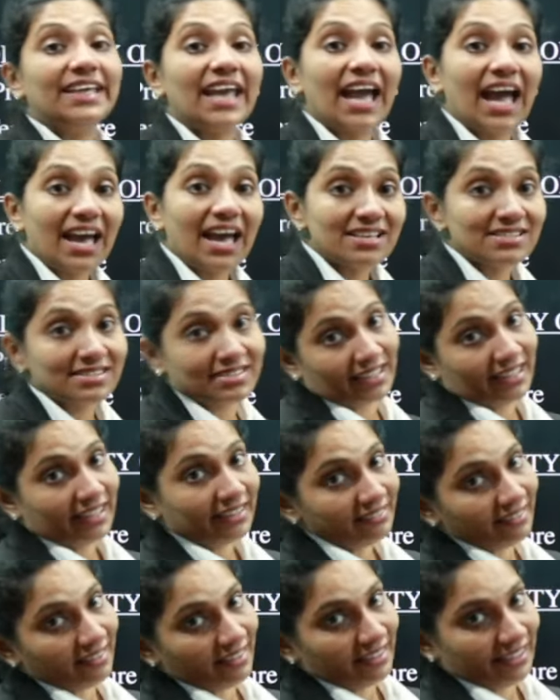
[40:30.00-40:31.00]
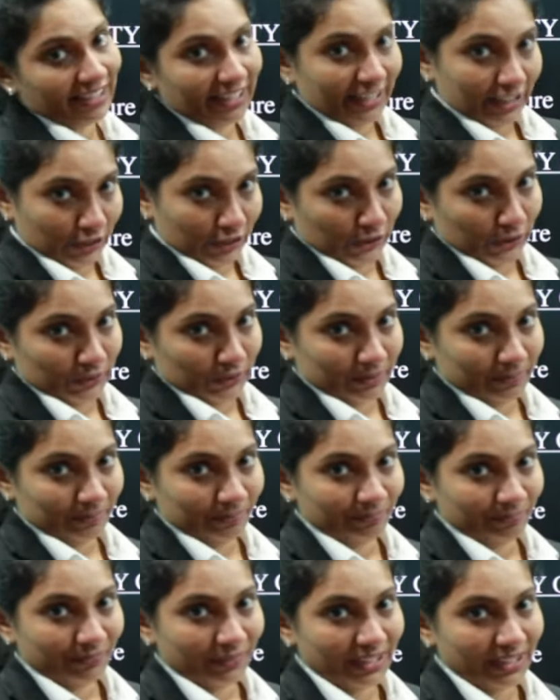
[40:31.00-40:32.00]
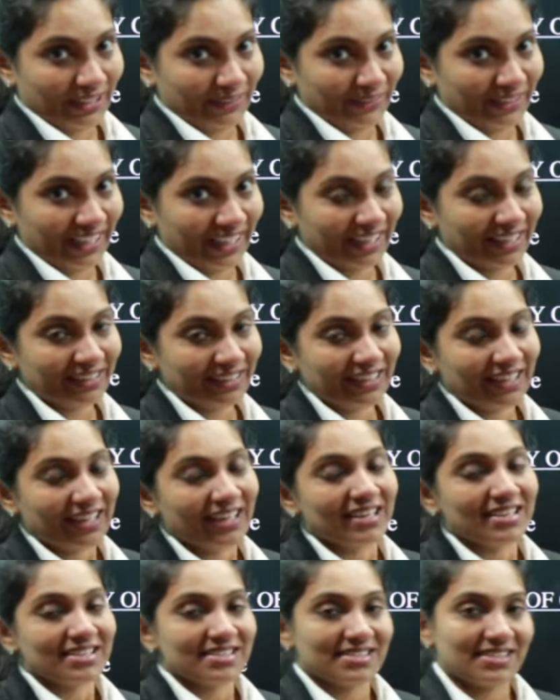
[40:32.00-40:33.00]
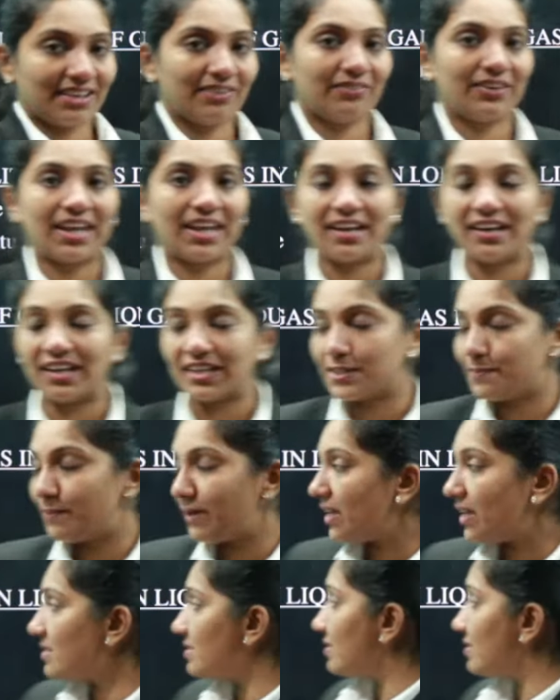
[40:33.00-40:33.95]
gas in liquid. Okay, see, we can express